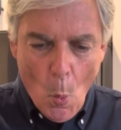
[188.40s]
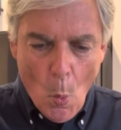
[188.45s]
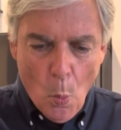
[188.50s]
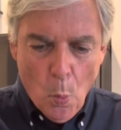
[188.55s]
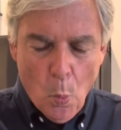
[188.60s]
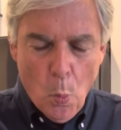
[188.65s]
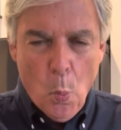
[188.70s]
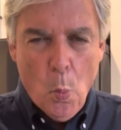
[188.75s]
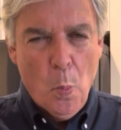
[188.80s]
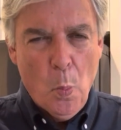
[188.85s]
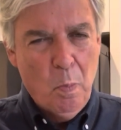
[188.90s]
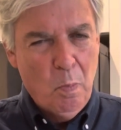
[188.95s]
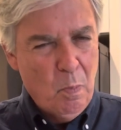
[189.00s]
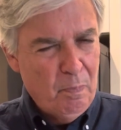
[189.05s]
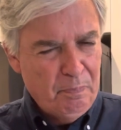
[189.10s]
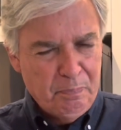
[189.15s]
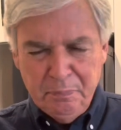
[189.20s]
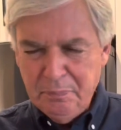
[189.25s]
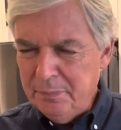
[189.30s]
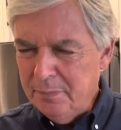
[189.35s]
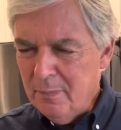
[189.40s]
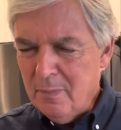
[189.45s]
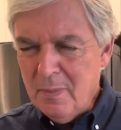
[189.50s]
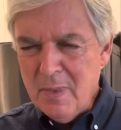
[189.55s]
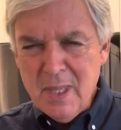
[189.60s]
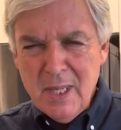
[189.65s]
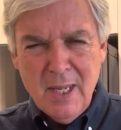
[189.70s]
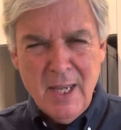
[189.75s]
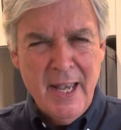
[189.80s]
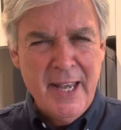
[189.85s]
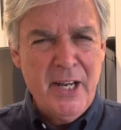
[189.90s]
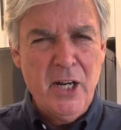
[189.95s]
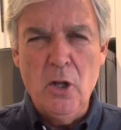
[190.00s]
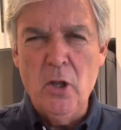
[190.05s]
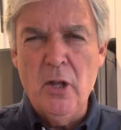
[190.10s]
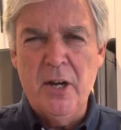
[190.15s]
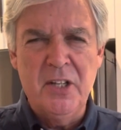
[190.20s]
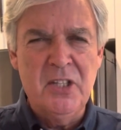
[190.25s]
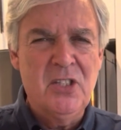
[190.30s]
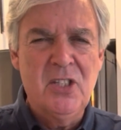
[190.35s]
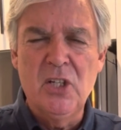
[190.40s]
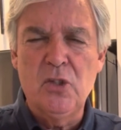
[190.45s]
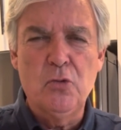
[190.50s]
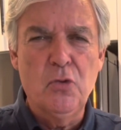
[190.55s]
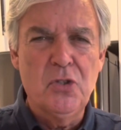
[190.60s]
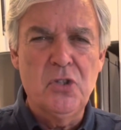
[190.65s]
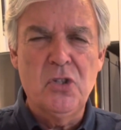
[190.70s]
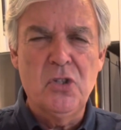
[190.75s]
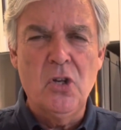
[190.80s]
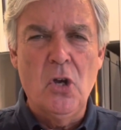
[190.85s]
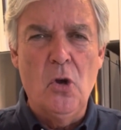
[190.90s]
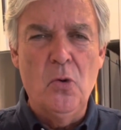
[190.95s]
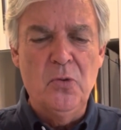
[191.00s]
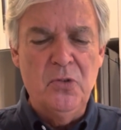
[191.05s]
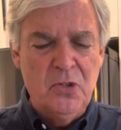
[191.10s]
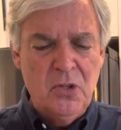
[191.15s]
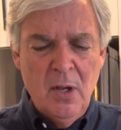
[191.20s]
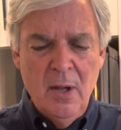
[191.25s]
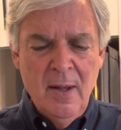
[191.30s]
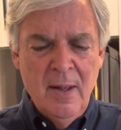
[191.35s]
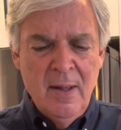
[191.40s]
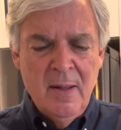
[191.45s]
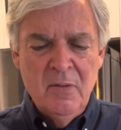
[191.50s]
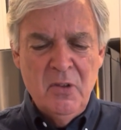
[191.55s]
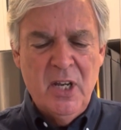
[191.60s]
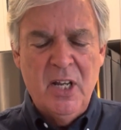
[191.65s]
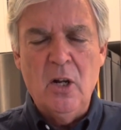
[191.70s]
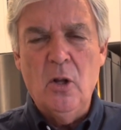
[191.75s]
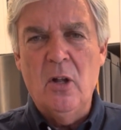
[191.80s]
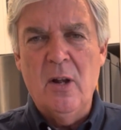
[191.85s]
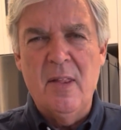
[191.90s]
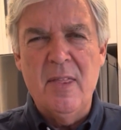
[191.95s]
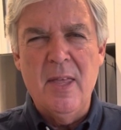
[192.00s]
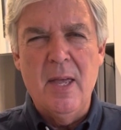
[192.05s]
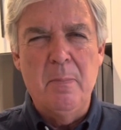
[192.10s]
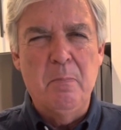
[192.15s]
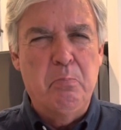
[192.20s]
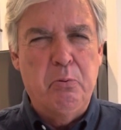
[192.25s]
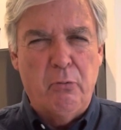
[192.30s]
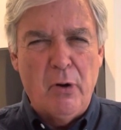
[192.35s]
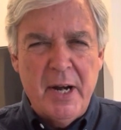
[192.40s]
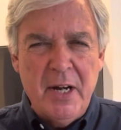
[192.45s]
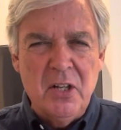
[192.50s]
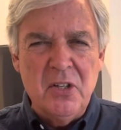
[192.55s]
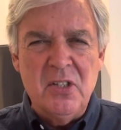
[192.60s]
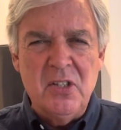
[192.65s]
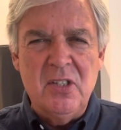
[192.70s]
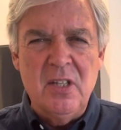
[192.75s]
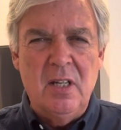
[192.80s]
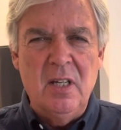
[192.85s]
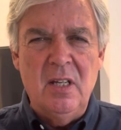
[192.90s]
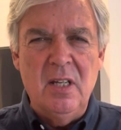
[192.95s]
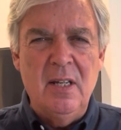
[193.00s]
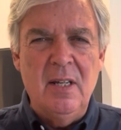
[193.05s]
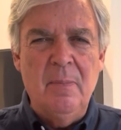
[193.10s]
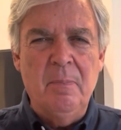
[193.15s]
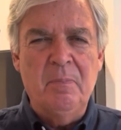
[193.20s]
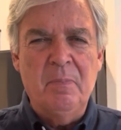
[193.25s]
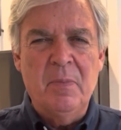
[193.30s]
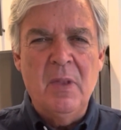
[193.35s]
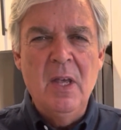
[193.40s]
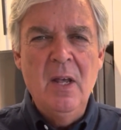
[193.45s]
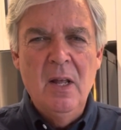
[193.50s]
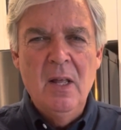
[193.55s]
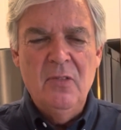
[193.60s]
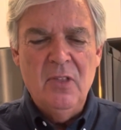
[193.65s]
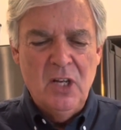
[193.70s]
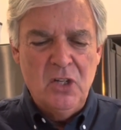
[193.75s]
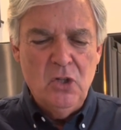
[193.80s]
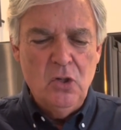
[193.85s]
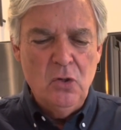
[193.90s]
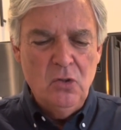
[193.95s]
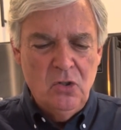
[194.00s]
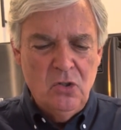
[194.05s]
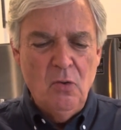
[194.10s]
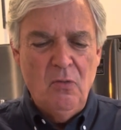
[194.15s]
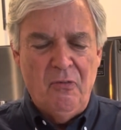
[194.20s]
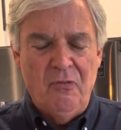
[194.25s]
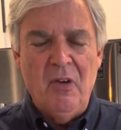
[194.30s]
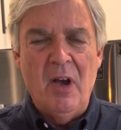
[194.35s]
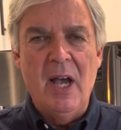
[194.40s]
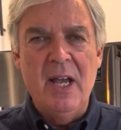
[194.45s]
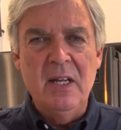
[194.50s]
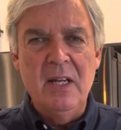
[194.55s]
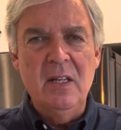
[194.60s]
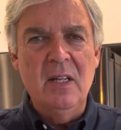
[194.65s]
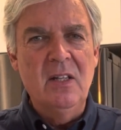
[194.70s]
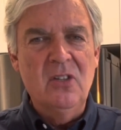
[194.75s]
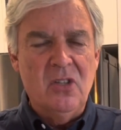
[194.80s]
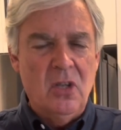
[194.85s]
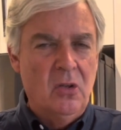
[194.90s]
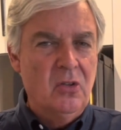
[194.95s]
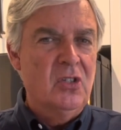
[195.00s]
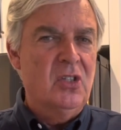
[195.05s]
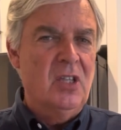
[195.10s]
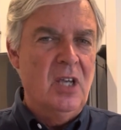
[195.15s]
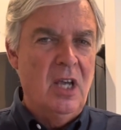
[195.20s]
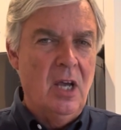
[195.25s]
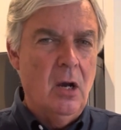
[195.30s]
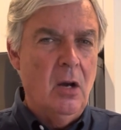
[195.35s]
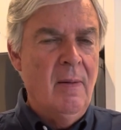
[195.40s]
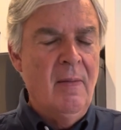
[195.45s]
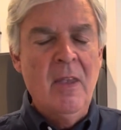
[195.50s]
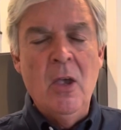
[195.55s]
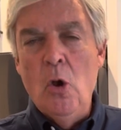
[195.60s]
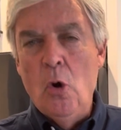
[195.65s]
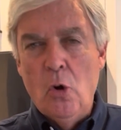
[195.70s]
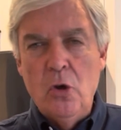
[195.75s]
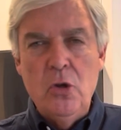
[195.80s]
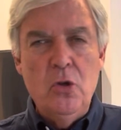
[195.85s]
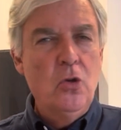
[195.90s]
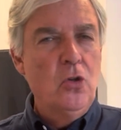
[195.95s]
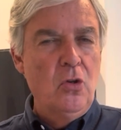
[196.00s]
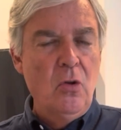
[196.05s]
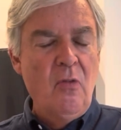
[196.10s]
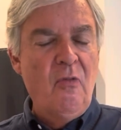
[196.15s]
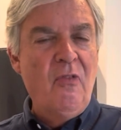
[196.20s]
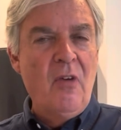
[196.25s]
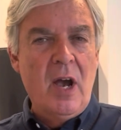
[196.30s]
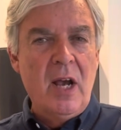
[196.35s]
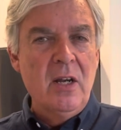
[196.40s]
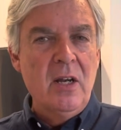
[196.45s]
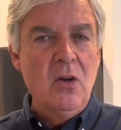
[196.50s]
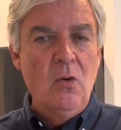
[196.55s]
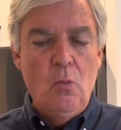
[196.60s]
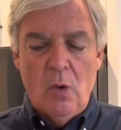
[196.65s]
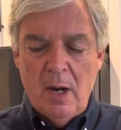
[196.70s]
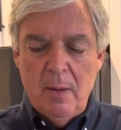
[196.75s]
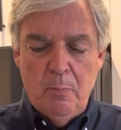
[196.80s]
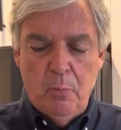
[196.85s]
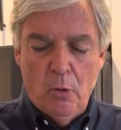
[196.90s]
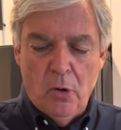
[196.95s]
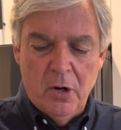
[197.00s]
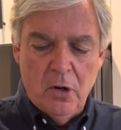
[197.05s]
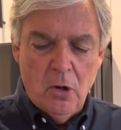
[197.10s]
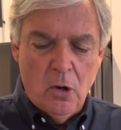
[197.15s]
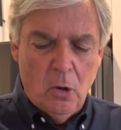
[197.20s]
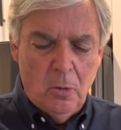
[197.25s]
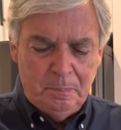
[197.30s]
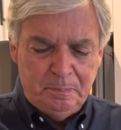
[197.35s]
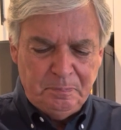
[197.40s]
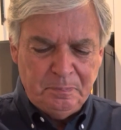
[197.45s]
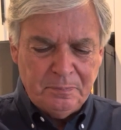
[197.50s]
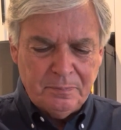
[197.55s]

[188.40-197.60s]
I get a lot of citrus tones. You get a lot of that bright acidity that you do find in Sancerre, or you do find in white Bordeaux.